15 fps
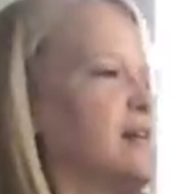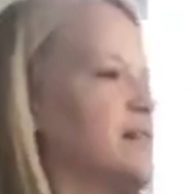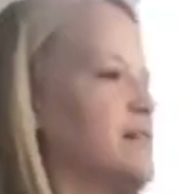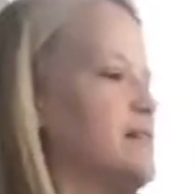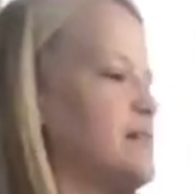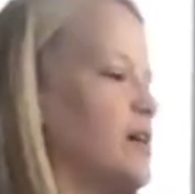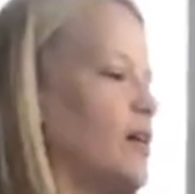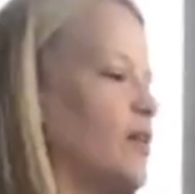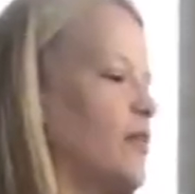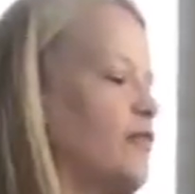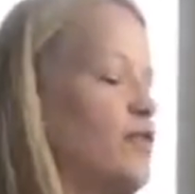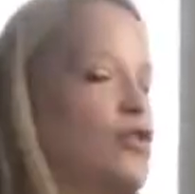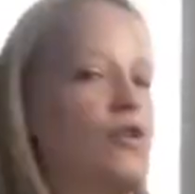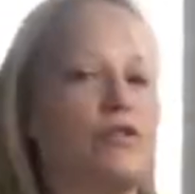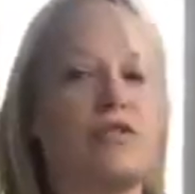So
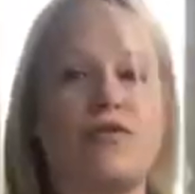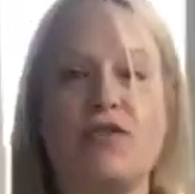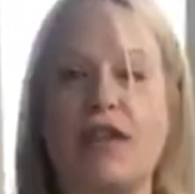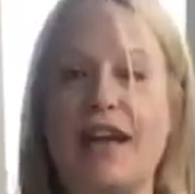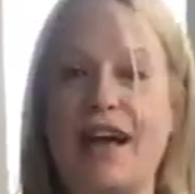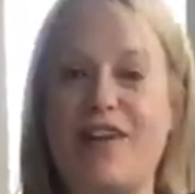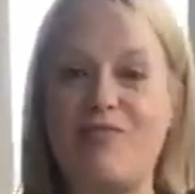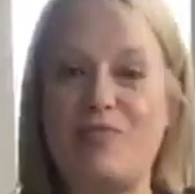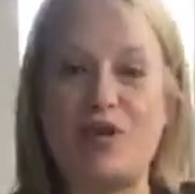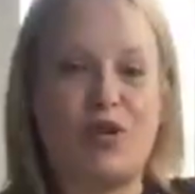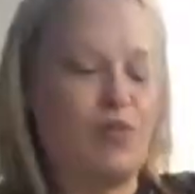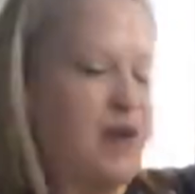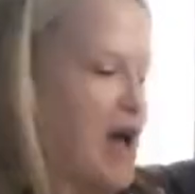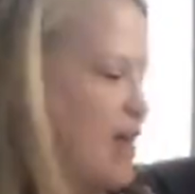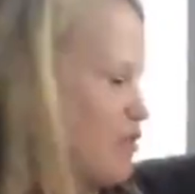for those of you that have bigger
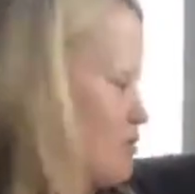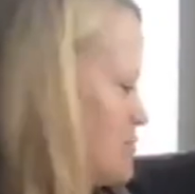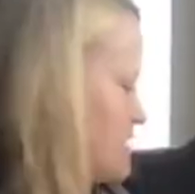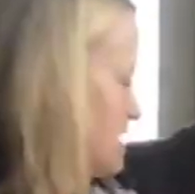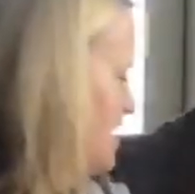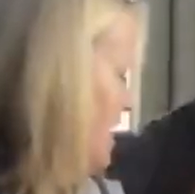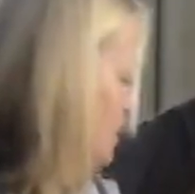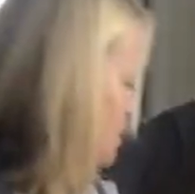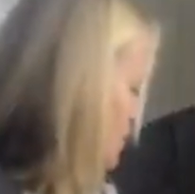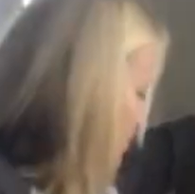bathrooms than I do.